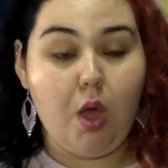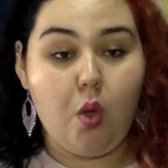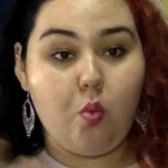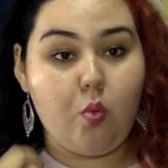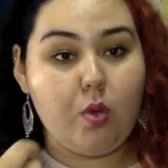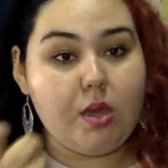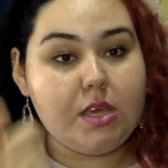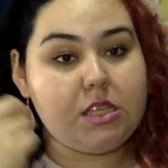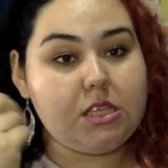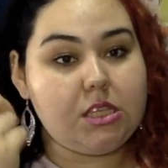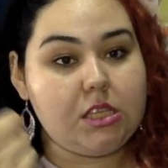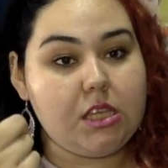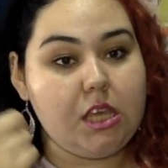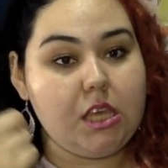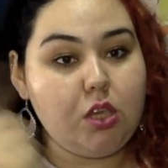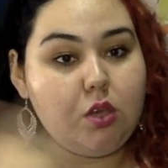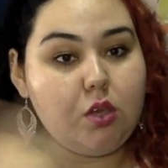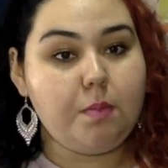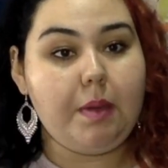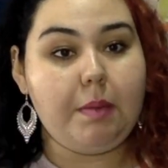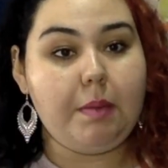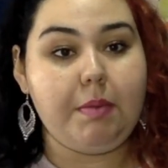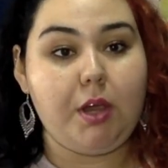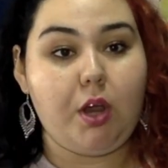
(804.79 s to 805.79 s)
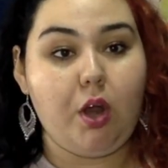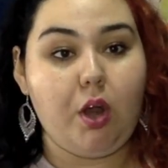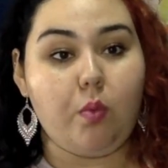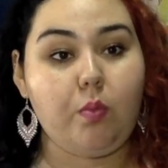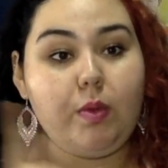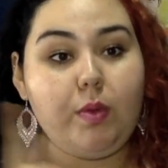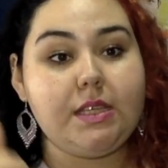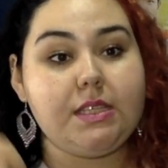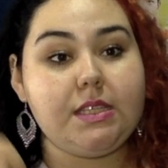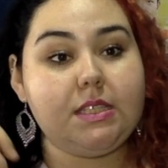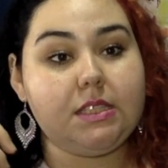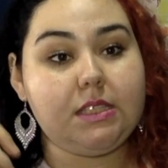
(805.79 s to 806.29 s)
We see you, baby girl.
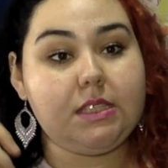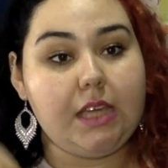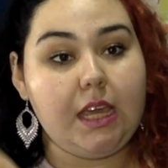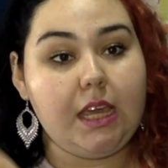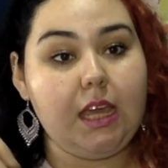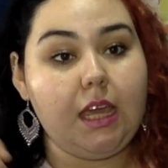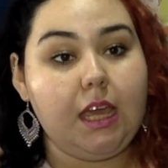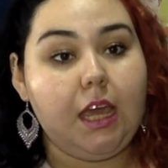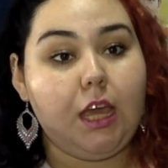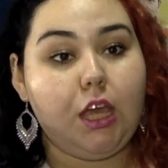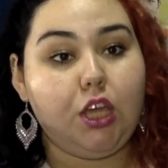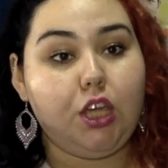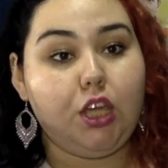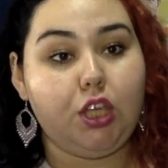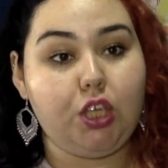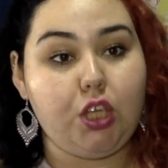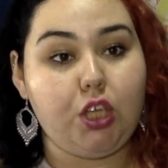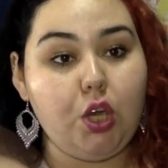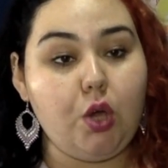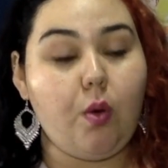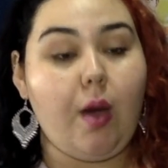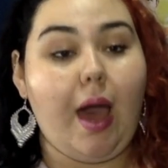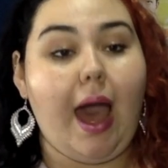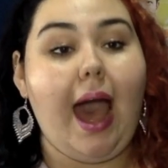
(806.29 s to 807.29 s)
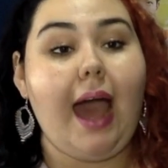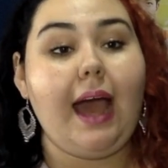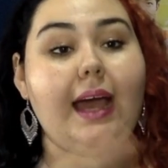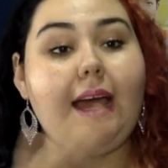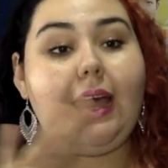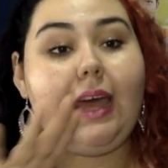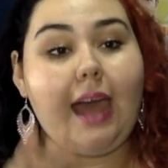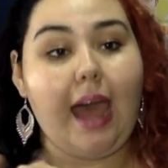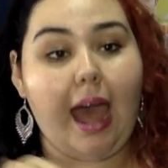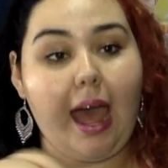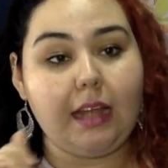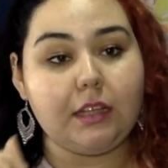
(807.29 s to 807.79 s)
We see you. I
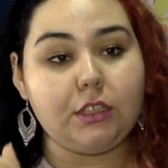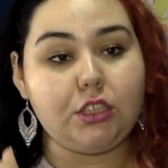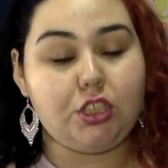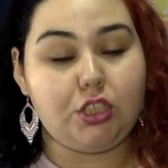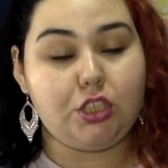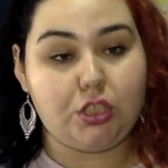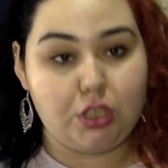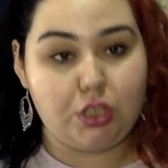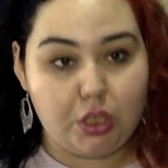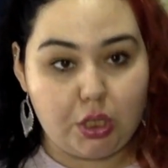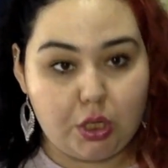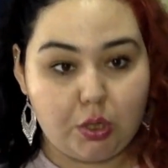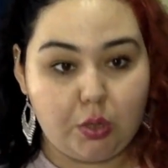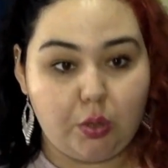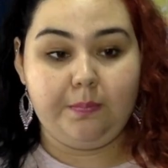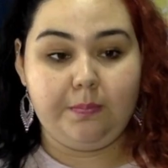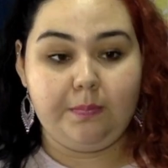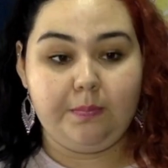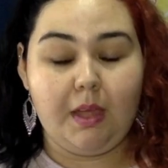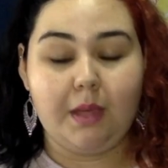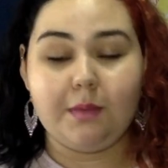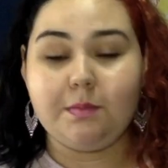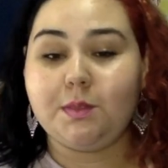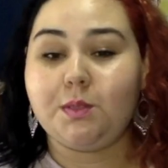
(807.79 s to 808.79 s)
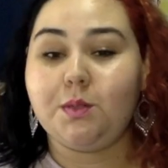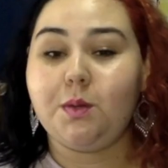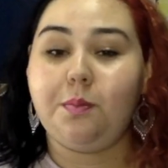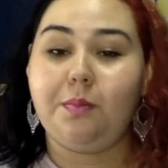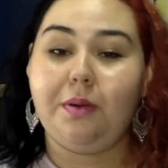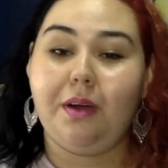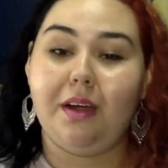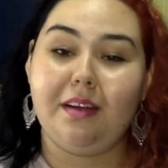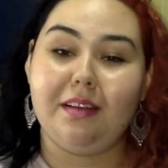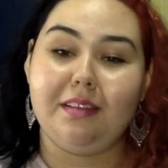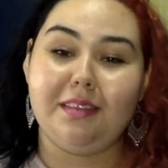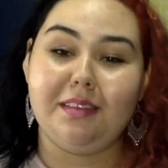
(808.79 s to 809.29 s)
got you. I'm so
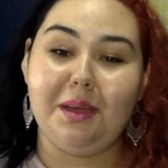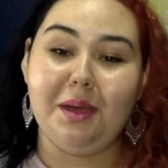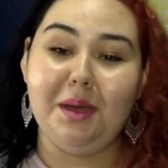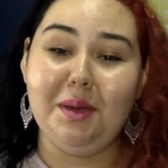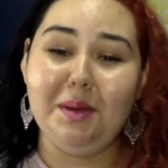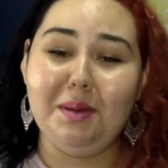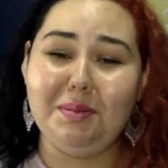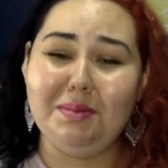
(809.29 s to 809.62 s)
proud of them.